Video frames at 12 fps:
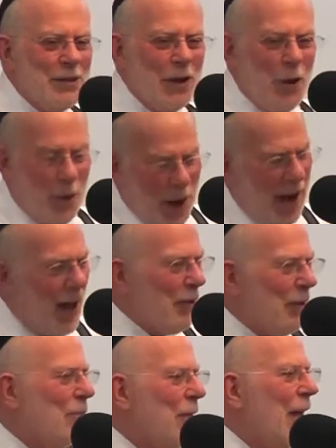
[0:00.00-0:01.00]
So I
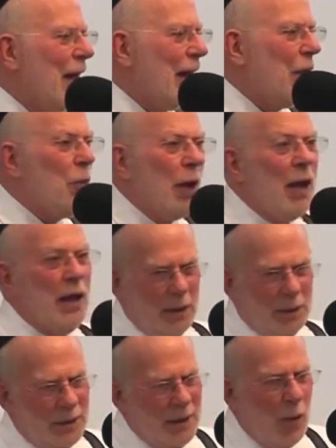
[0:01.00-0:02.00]
have it. Anyway,
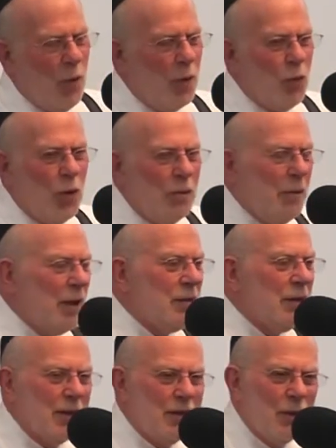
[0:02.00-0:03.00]
not one word
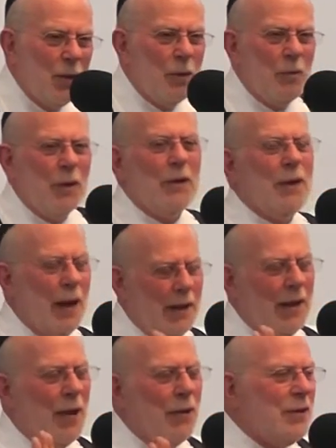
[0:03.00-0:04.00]
makes sense in the whole book. I
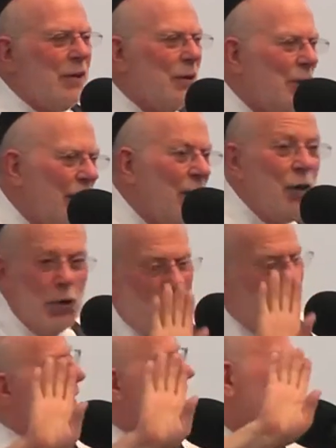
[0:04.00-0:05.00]
guarantee you.
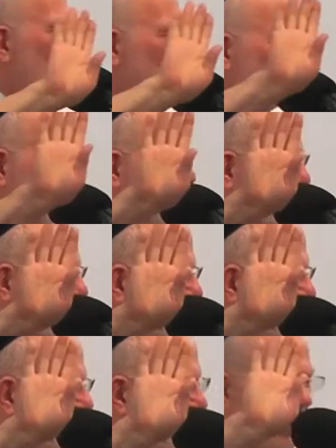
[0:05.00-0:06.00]
you if you're ever
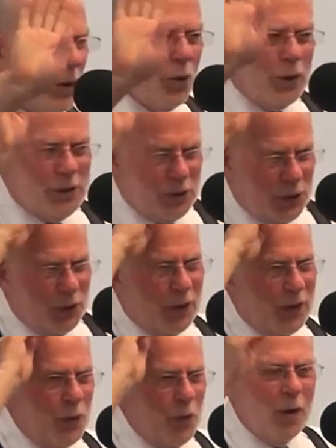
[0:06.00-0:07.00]
in, in Lawrence, New
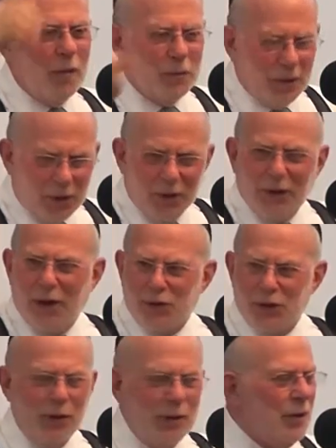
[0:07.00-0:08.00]
York, you're welcome to look. I'll
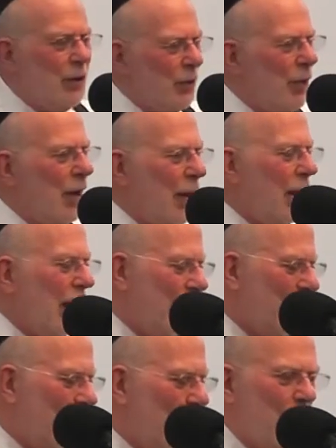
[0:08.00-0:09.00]
show it to you,
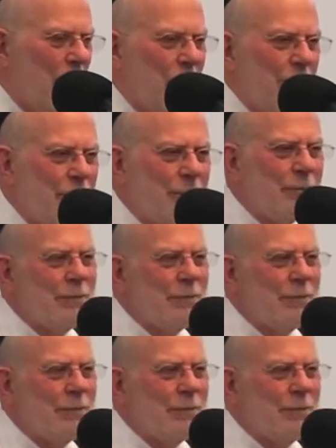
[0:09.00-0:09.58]
and you will